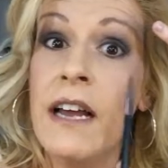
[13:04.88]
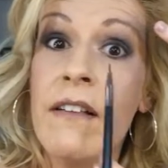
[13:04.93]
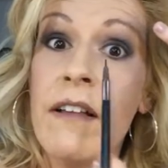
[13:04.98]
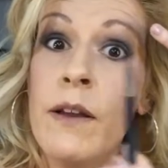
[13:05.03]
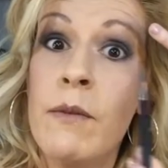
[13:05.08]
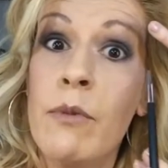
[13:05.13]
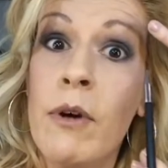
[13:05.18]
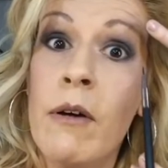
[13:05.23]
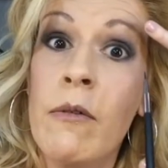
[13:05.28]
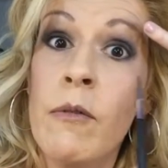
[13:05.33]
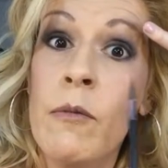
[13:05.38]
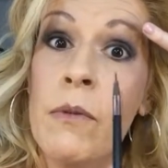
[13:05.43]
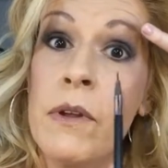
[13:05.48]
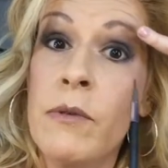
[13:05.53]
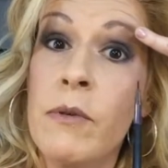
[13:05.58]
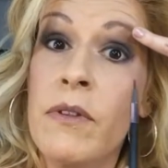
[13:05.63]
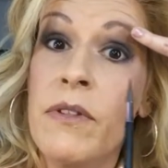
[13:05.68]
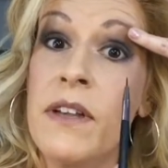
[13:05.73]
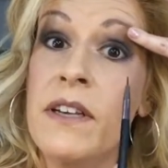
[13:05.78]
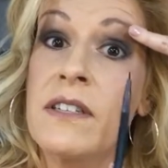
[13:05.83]
tightline
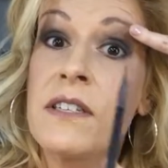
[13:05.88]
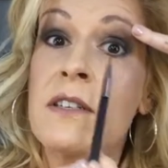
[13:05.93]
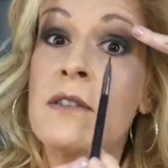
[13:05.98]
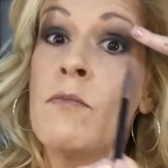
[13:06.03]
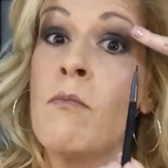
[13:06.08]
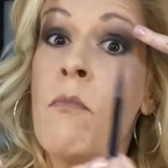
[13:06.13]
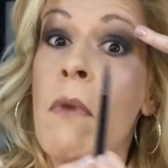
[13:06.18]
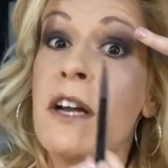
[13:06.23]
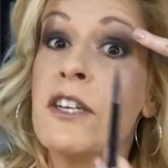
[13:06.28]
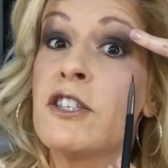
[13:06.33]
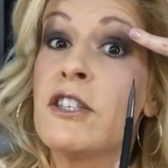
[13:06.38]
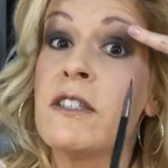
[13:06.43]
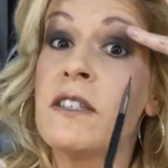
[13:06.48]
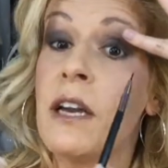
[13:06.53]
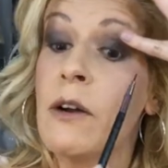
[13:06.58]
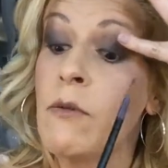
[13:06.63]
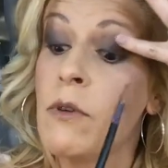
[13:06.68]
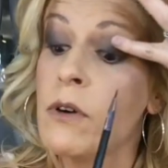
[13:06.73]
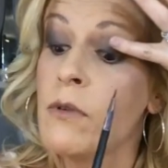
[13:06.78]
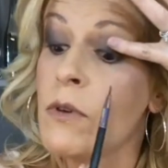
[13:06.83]
probably with this as much as
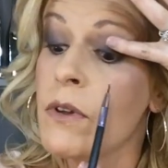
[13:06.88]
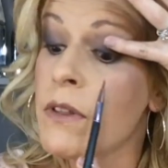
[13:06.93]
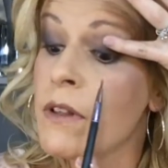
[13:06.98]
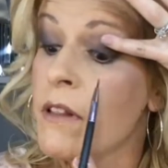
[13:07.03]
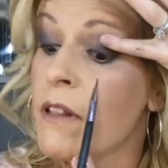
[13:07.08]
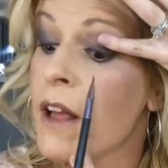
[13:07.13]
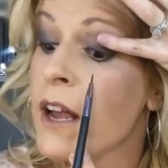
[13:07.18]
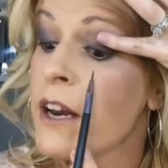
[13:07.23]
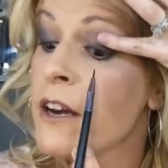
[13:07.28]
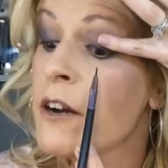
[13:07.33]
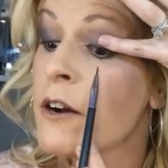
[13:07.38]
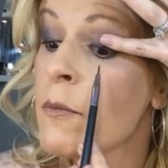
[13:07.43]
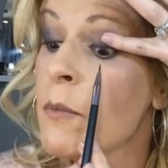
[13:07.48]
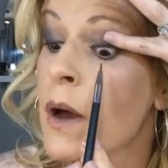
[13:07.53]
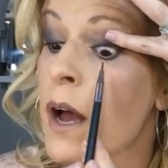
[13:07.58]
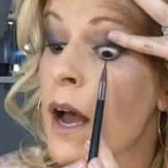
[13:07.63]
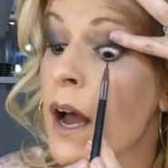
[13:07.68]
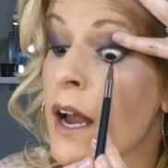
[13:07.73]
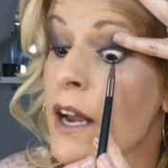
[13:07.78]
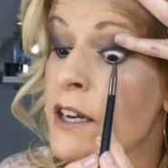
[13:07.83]
I would with a liner,
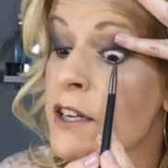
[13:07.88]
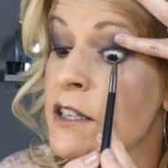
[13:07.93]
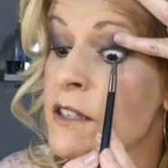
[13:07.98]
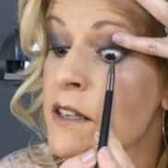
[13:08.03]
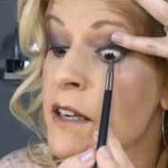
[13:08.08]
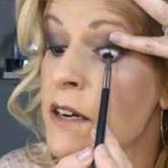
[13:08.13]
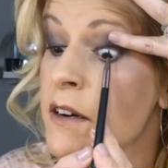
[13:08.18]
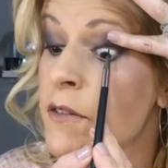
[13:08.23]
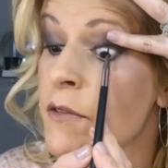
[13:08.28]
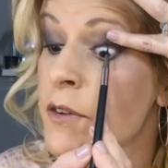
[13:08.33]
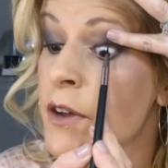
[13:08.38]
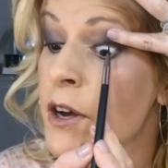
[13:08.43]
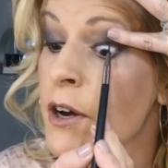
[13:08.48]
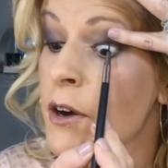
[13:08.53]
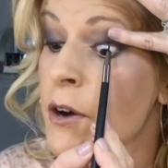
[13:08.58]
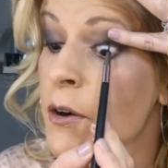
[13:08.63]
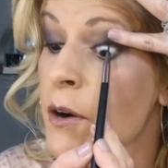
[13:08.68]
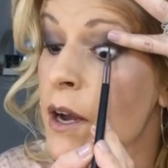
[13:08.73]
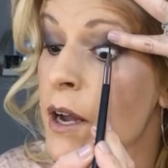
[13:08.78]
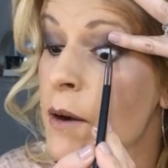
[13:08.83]
but I just kind of
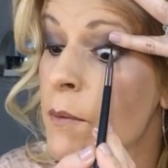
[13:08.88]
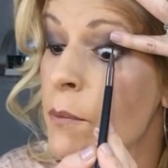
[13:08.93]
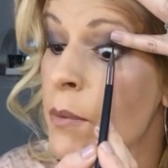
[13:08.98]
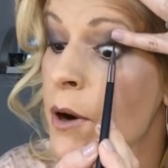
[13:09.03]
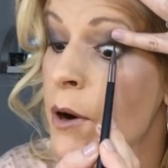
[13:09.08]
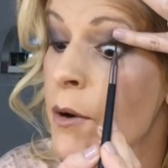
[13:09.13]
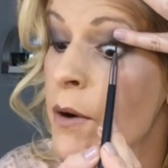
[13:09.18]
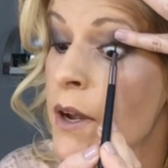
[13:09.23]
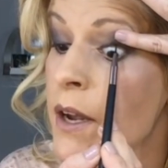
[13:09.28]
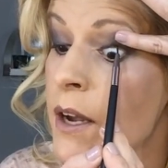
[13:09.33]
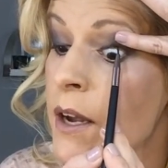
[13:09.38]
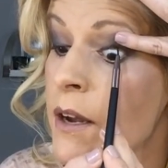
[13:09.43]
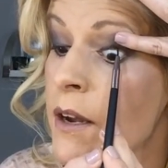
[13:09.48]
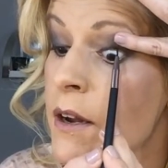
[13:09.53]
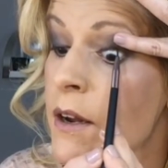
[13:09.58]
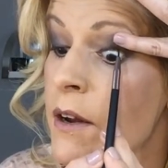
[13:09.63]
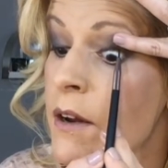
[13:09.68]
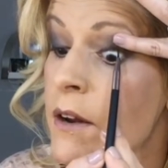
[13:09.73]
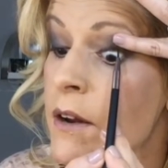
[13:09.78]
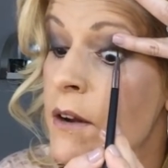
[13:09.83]
go and poke it
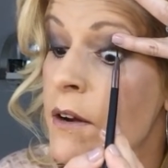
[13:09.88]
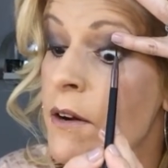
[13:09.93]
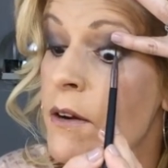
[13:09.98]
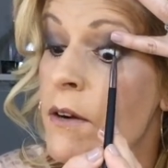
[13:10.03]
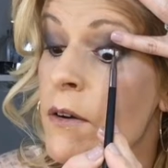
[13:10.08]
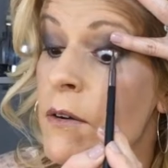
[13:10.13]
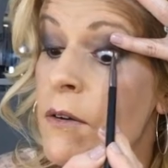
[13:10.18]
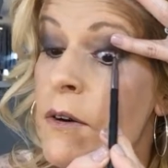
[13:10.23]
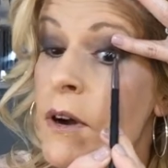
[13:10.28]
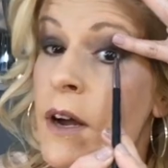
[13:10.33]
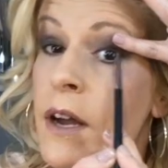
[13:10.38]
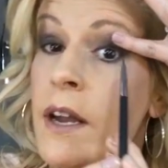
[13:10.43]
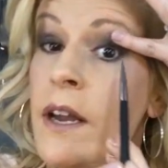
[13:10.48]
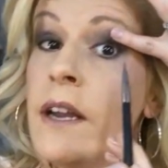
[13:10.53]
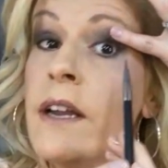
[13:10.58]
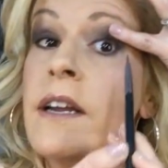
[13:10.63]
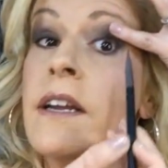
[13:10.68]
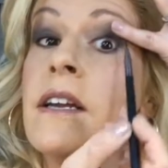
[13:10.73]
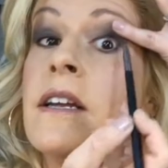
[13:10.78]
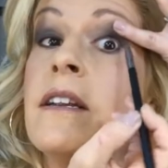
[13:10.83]

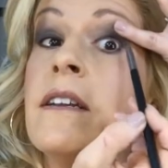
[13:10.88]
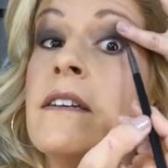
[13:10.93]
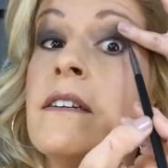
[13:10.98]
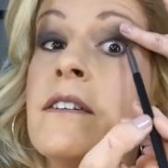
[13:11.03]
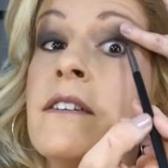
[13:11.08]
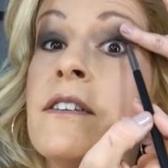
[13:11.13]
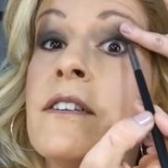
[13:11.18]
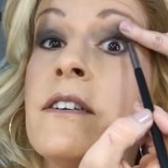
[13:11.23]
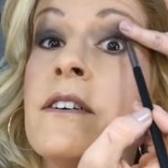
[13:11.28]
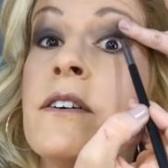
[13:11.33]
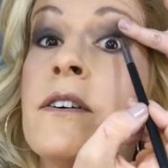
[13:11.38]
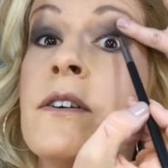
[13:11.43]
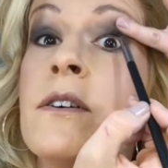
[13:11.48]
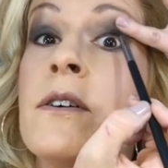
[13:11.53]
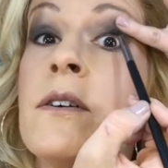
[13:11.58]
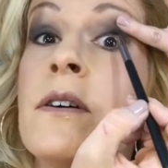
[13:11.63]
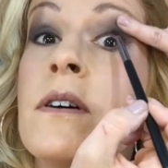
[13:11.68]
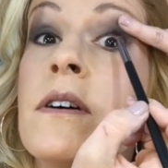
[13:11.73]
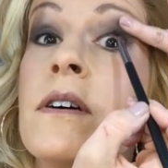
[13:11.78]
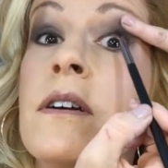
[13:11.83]
right
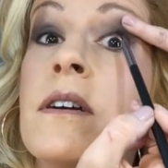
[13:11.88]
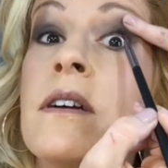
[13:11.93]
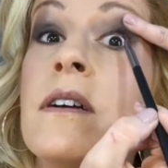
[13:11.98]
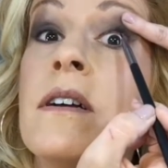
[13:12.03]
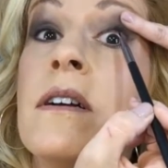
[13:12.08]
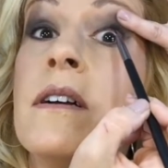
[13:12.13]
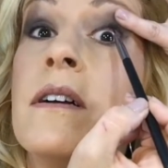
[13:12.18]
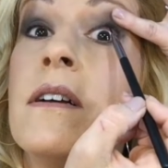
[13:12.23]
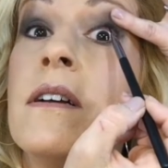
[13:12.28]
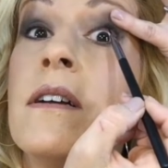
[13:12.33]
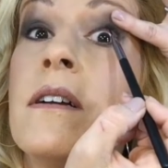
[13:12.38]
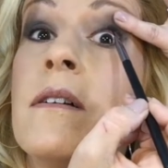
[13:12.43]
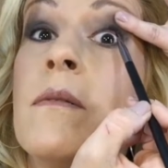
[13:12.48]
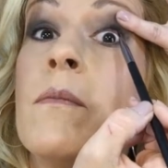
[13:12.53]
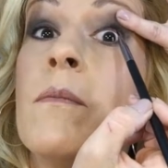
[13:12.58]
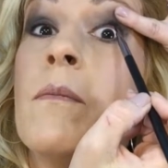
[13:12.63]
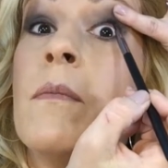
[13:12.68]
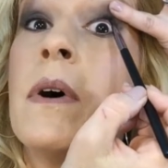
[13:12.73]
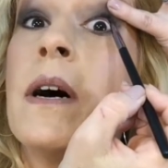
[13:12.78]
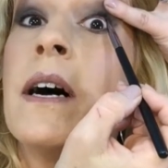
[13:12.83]
into
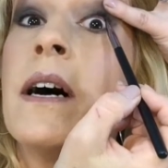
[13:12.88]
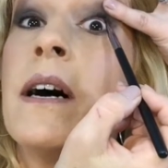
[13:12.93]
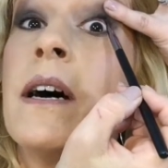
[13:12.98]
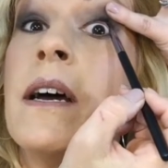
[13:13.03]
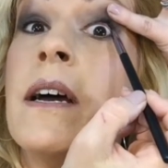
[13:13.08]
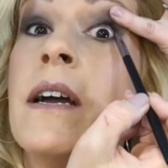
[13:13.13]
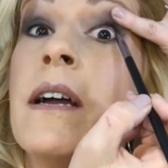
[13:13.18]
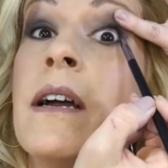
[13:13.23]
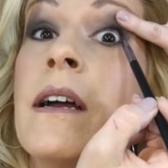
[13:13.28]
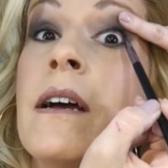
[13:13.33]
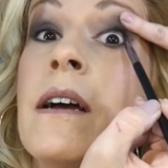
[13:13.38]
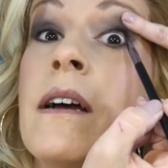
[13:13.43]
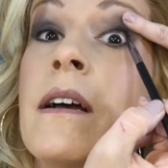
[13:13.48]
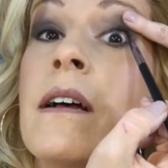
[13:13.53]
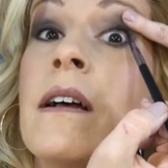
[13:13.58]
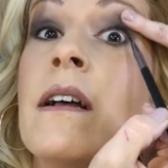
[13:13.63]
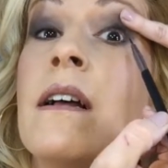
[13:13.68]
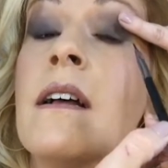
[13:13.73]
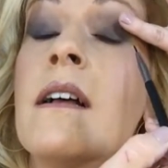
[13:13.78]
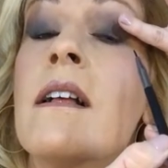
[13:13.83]
my
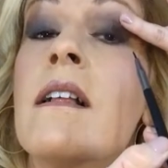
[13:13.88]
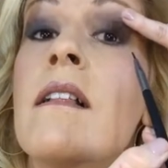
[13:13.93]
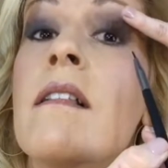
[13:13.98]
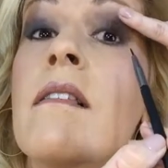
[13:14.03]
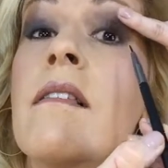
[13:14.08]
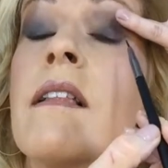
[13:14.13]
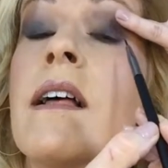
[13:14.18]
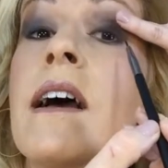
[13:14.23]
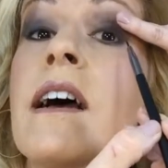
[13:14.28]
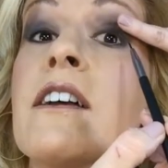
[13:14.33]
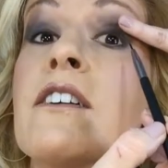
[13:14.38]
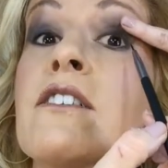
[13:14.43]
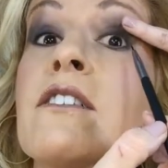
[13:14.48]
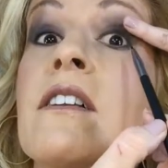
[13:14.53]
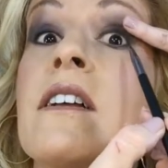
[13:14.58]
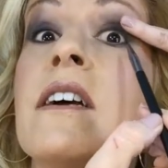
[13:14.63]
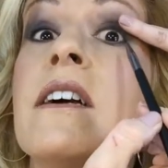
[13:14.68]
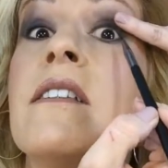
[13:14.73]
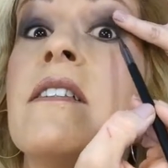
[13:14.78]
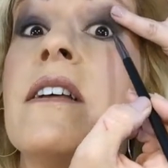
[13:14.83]

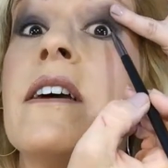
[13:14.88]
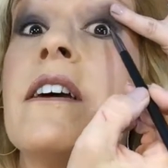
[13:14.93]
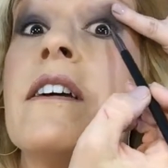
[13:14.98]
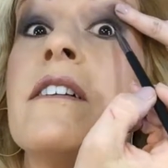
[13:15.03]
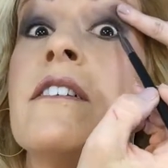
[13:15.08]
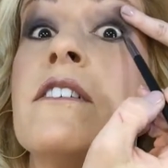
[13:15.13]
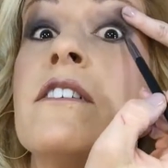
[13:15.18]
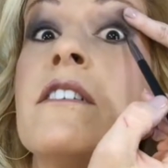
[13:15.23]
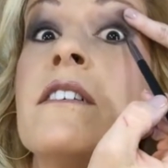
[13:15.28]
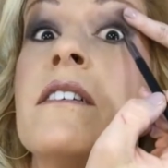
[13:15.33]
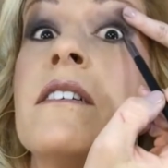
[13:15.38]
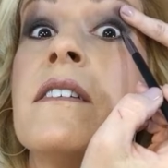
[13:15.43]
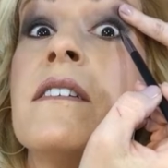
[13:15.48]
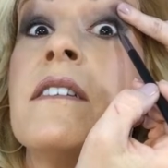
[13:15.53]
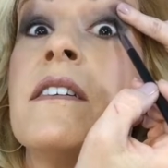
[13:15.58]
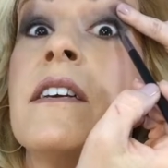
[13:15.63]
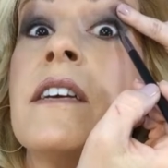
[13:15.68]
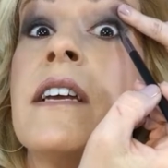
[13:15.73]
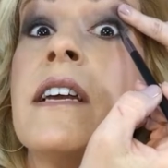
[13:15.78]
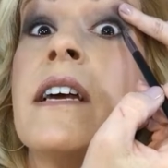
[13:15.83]
lash line there,
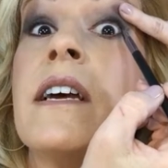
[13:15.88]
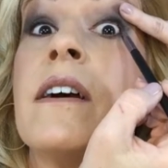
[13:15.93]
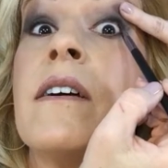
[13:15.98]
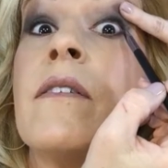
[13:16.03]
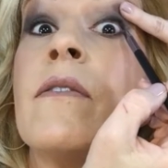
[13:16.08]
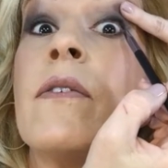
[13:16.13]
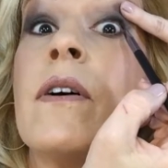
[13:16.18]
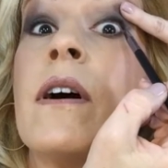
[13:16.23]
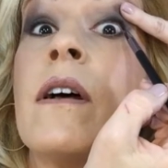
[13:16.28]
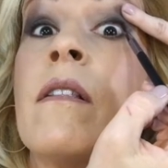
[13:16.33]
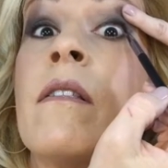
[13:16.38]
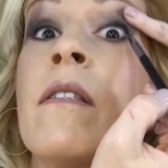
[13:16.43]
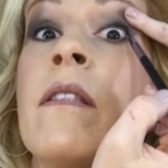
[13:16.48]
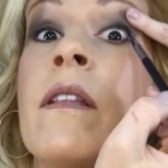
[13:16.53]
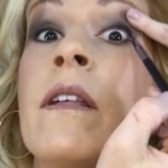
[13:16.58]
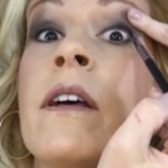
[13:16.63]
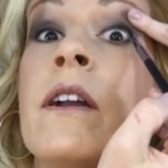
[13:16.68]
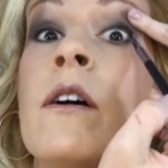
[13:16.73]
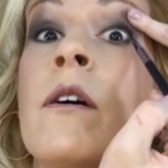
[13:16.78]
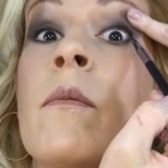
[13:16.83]
just to give a
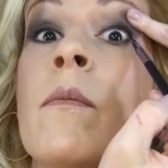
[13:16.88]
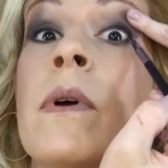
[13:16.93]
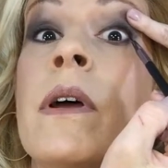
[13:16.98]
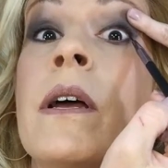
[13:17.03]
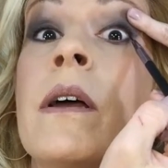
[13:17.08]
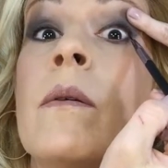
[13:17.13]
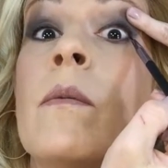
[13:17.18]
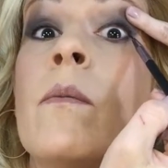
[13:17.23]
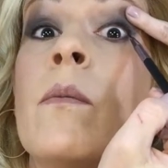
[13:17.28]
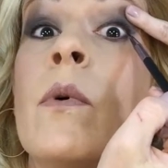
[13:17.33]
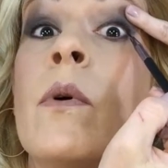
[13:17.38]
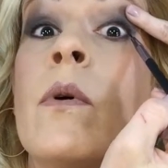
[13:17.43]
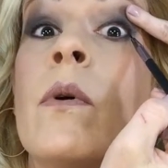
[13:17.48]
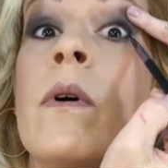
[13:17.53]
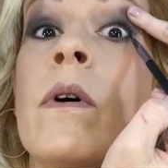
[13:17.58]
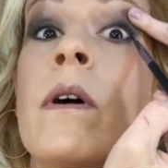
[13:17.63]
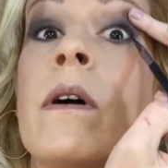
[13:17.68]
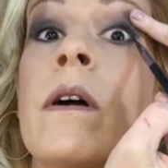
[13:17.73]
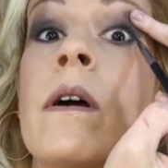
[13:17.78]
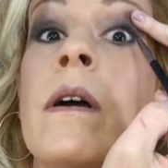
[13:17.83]
little bit
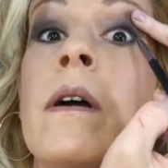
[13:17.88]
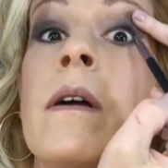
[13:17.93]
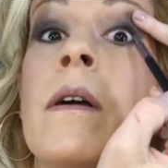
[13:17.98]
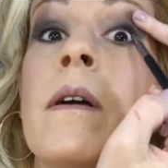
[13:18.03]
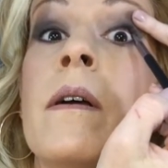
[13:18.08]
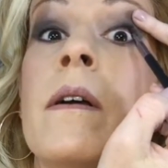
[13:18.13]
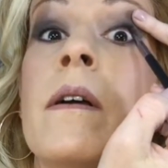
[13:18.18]
more